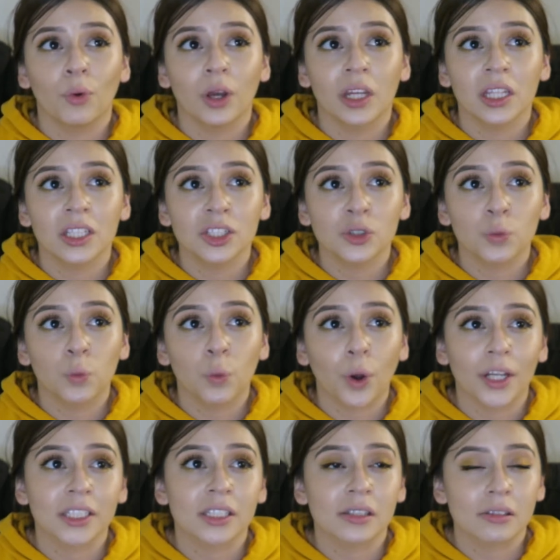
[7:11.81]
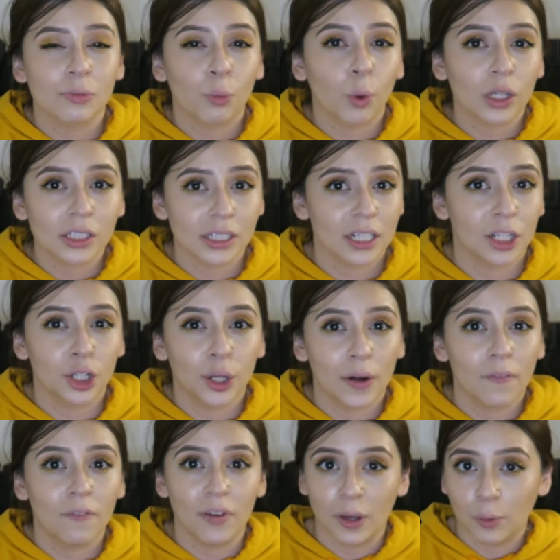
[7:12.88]
he just wasn't a
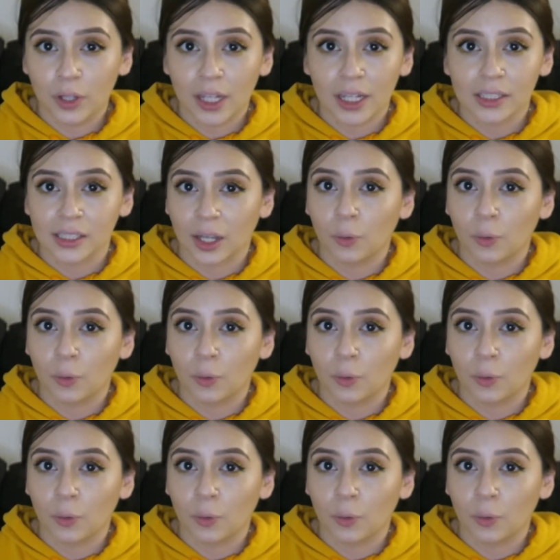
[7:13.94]
good fit with us.